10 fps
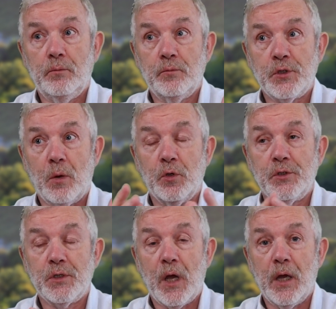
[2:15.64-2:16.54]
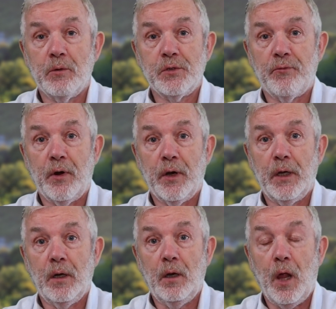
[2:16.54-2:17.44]
some would say it was a
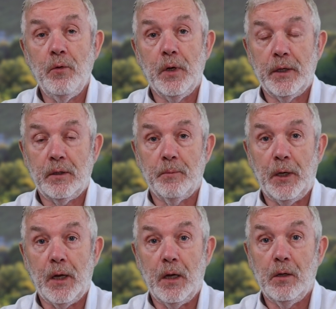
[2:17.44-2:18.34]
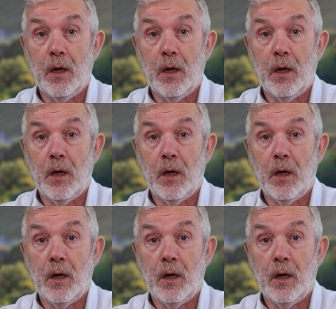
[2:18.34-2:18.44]
very lonely Camino.